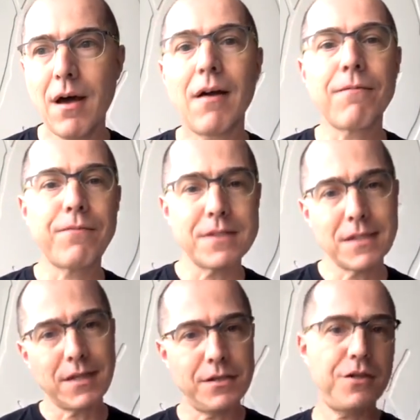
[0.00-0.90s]
our
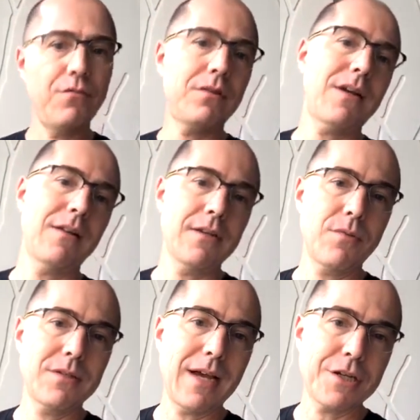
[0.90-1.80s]
physics engine would tell us
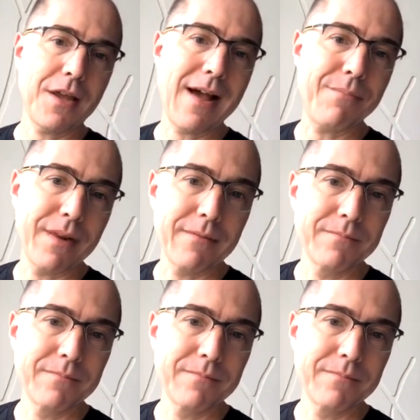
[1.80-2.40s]
what's actually happening.